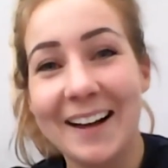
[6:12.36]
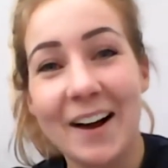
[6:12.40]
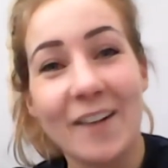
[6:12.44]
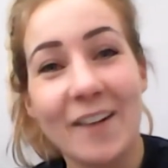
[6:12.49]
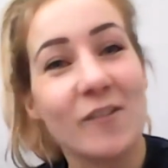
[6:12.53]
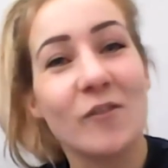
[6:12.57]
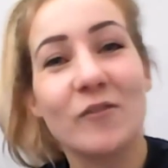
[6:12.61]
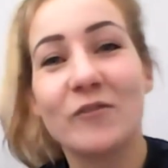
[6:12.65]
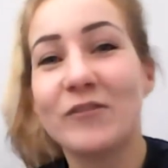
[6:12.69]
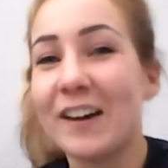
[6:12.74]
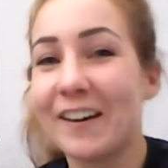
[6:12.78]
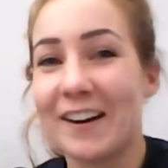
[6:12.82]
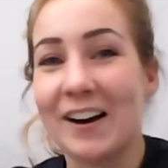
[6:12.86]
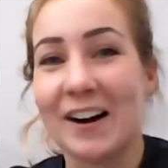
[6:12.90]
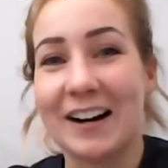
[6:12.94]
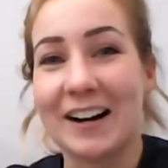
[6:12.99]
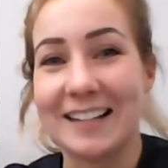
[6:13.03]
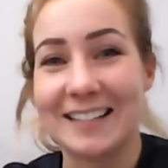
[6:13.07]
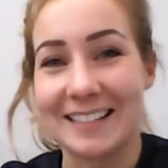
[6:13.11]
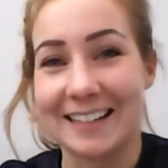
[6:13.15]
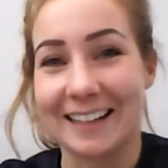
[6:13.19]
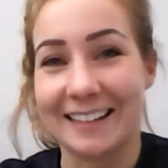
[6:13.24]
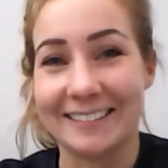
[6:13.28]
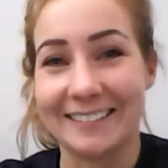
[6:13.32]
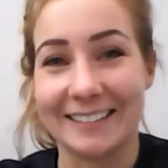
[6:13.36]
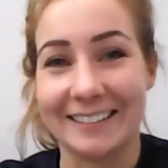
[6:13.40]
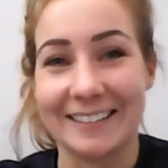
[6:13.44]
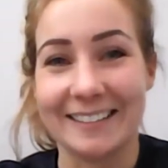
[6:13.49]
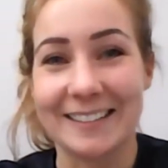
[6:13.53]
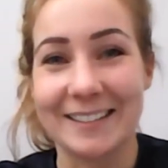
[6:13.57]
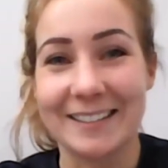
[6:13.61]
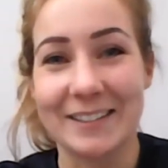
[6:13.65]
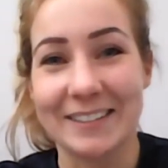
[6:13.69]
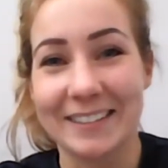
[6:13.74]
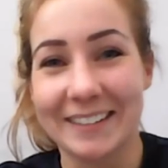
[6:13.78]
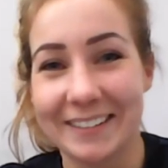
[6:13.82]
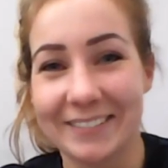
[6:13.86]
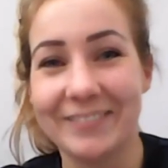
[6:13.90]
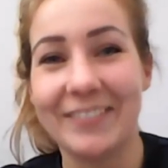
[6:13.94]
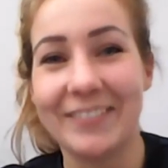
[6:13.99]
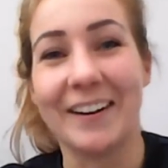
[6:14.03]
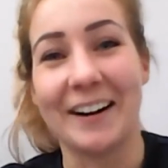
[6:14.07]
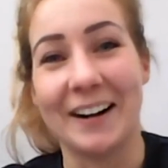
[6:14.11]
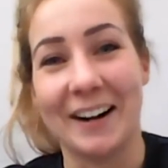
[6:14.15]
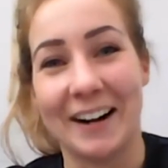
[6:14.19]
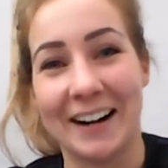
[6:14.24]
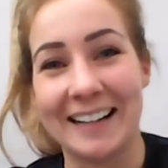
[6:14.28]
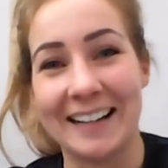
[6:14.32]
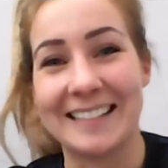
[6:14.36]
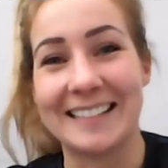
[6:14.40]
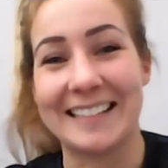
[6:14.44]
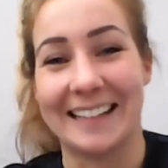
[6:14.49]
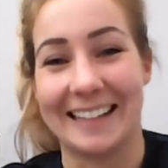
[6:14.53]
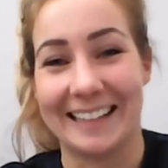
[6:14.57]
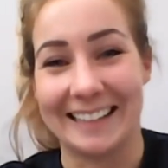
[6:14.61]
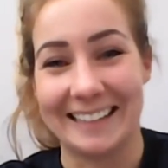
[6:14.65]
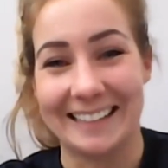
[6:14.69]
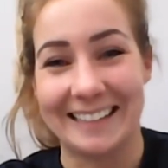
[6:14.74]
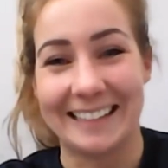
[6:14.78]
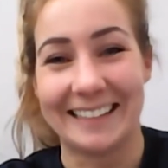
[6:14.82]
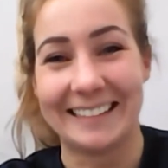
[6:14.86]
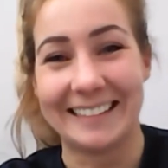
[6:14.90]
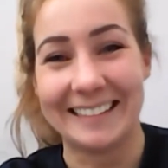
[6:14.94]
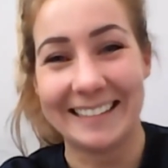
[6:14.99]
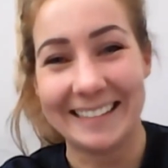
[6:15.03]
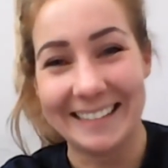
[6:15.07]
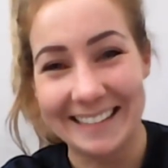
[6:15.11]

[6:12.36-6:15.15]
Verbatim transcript: I've got very high standards, very high standards.